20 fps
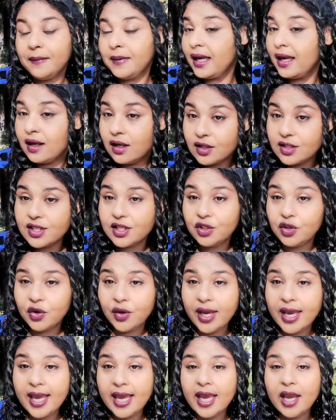chemicals
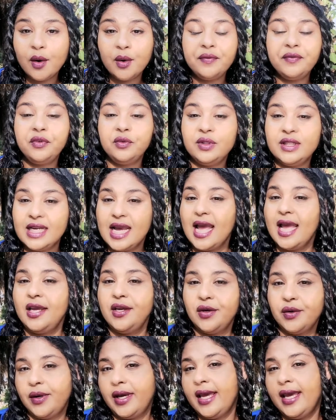in your hair, or if you
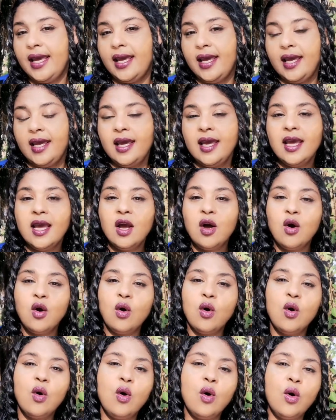dye your hair,
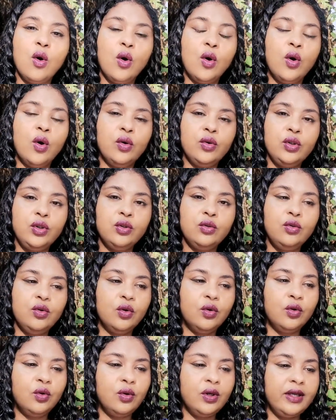or,
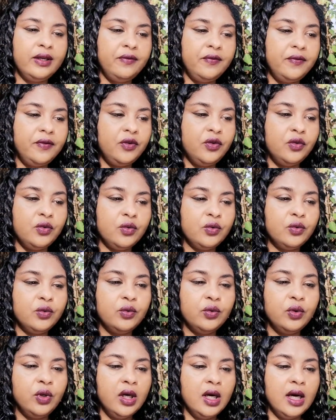if
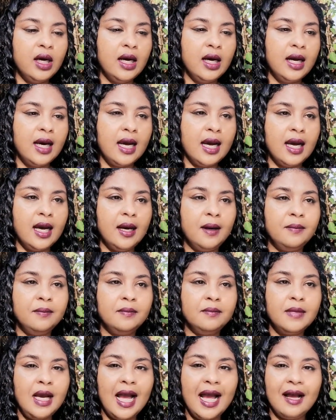you
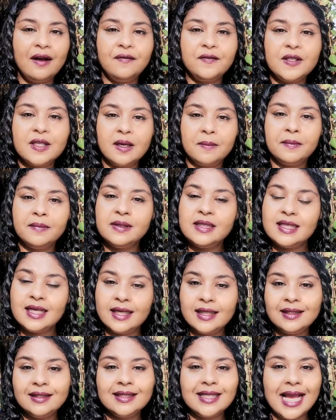have some
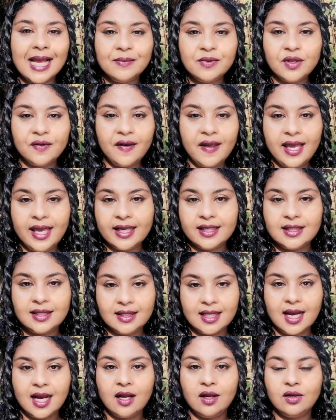certain types of
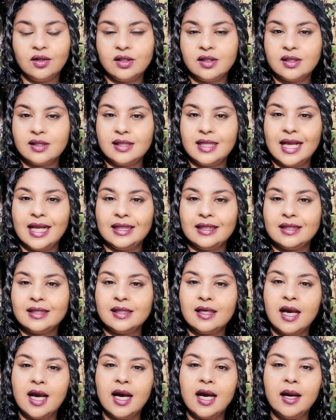hairstyles that